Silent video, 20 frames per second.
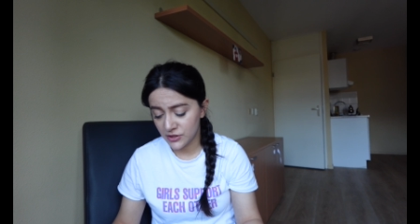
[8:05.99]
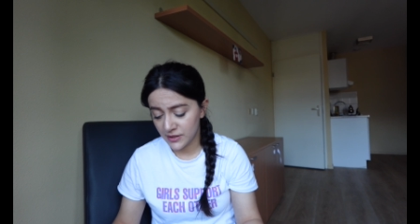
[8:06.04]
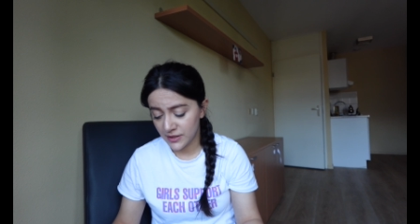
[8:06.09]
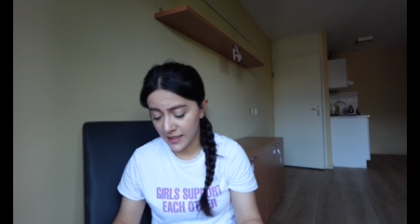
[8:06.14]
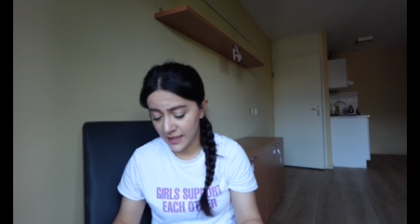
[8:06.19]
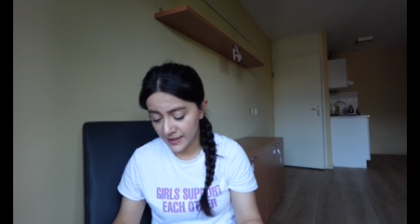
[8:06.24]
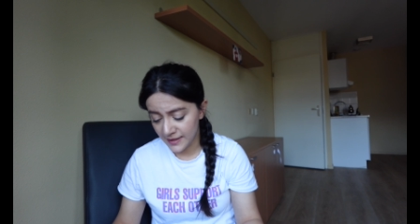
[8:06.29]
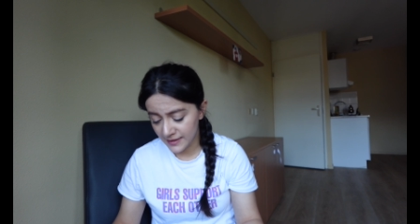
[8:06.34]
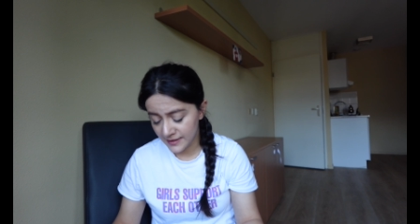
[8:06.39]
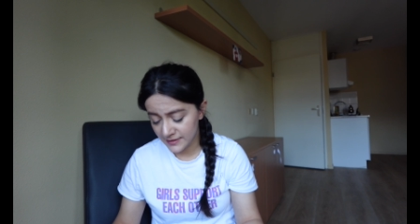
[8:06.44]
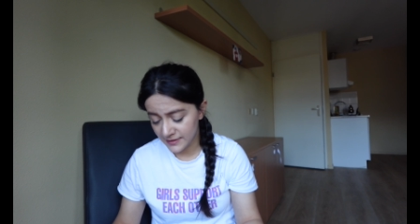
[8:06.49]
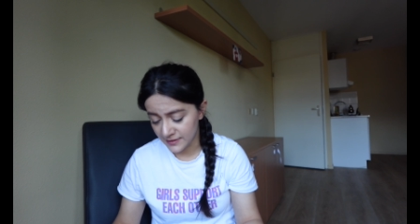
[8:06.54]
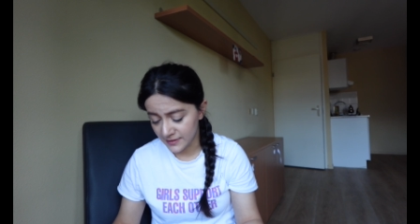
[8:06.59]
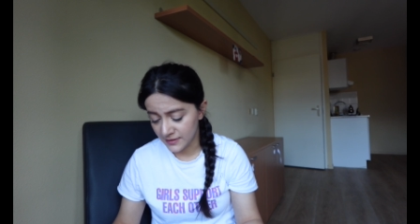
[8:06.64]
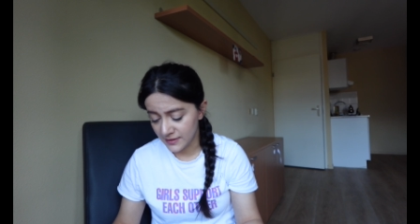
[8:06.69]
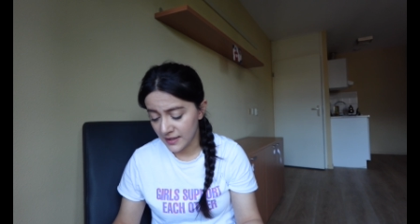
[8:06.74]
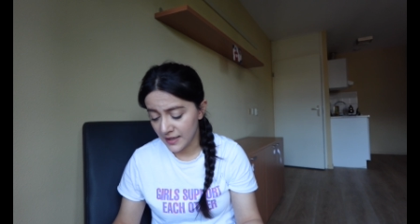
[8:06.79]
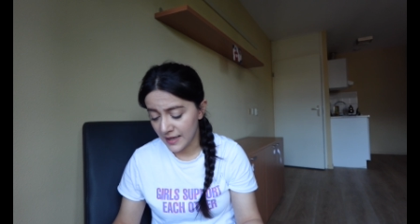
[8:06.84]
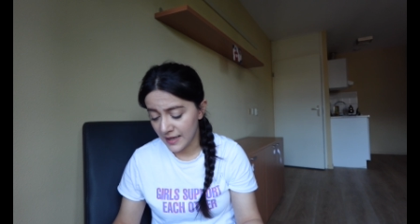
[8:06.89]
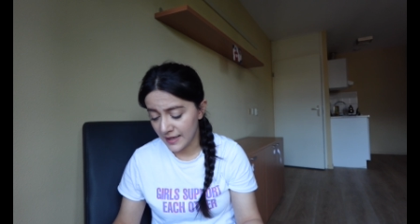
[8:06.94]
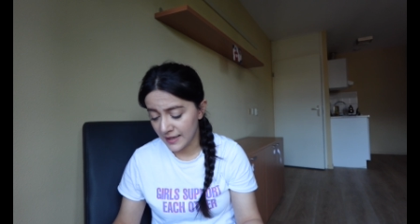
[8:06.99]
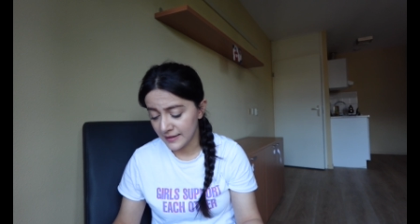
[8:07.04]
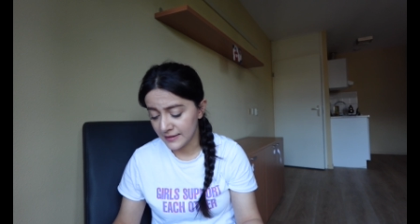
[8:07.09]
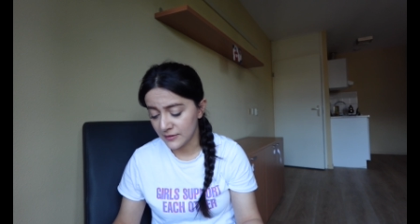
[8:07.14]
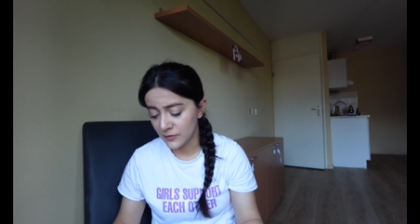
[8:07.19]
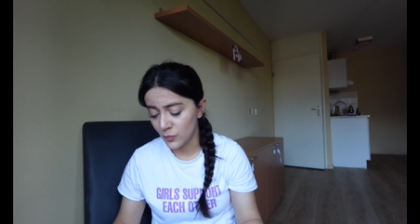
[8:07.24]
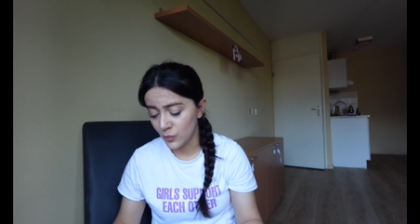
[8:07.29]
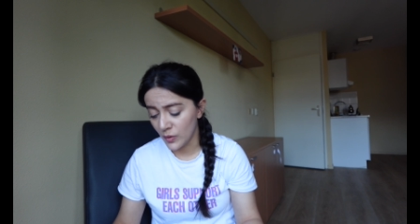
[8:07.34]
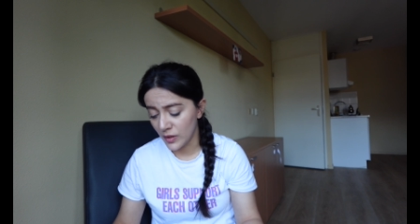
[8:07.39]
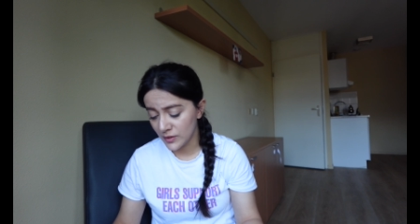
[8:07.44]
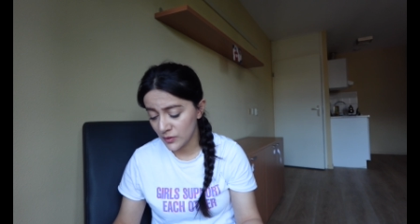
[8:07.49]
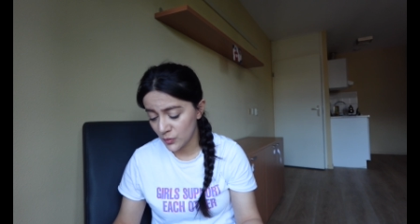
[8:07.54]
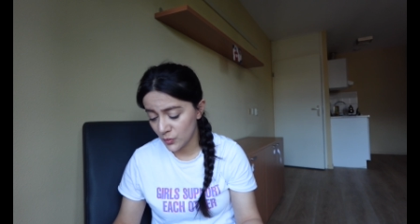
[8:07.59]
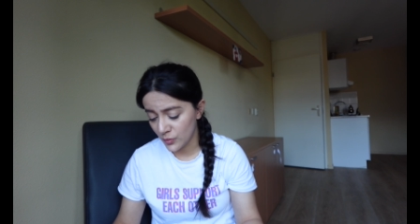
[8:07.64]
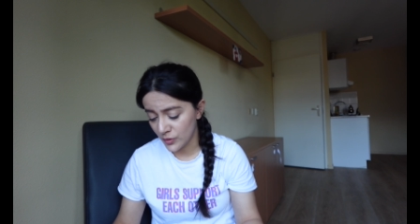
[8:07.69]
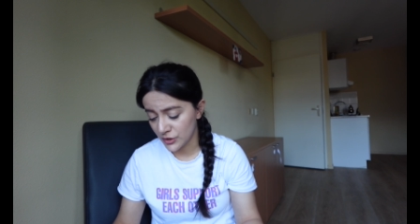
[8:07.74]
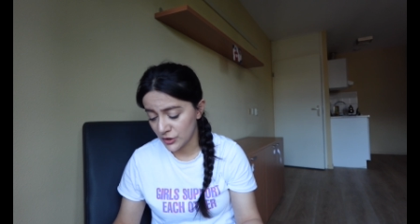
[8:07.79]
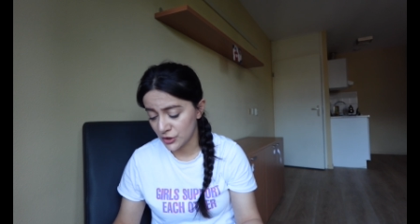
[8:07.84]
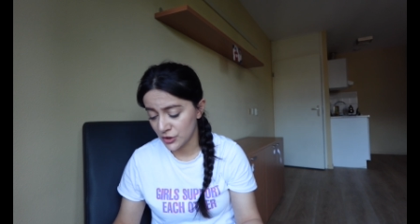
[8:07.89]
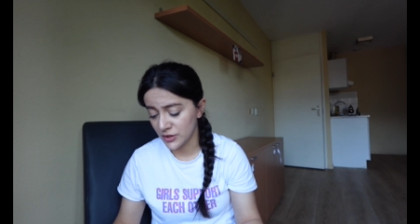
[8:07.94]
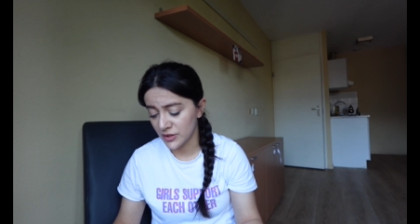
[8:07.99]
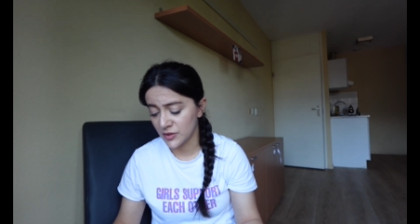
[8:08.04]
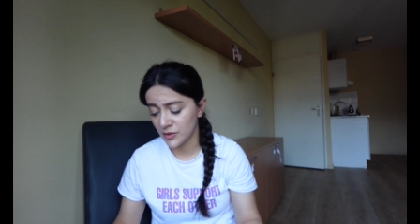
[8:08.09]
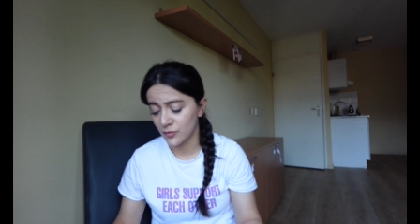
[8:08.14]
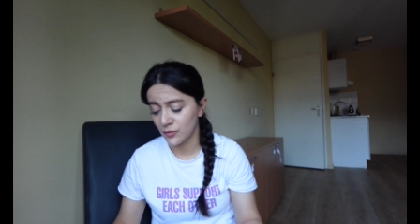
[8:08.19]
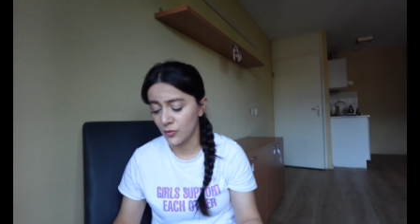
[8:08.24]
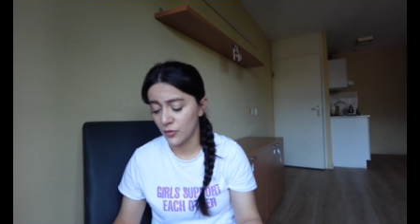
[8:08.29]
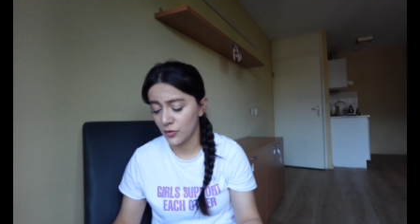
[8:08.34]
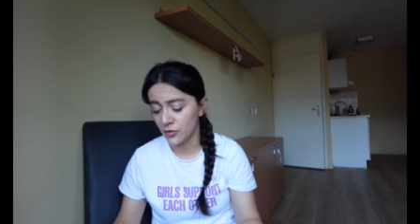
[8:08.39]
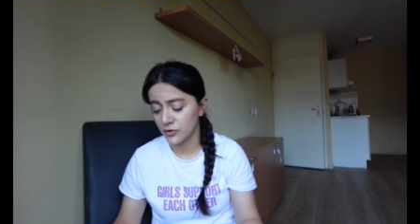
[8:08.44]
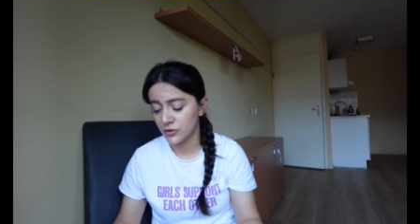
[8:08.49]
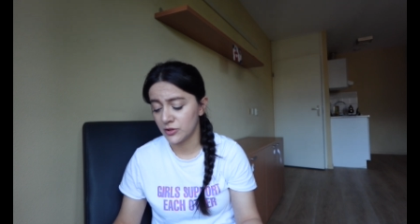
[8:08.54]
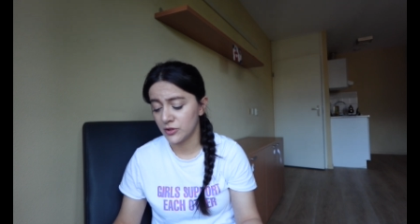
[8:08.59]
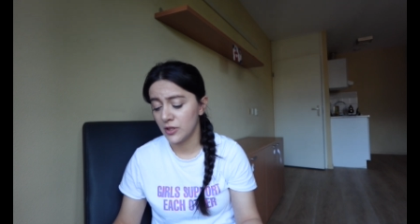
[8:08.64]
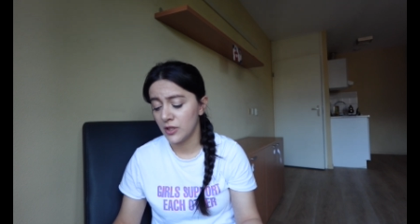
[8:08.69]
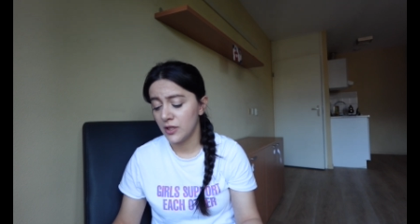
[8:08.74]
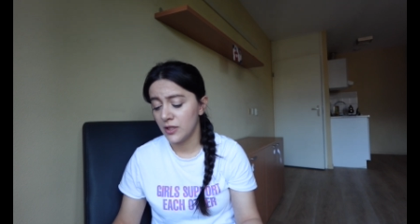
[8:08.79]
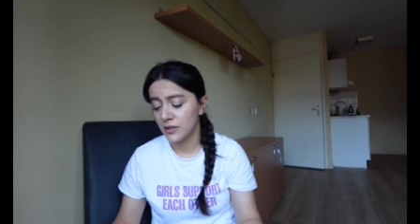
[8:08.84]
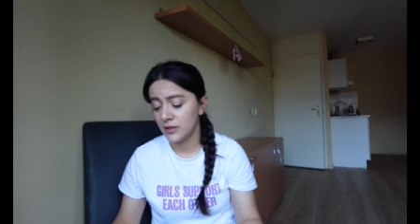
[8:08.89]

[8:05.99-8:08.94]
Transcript: character and one question was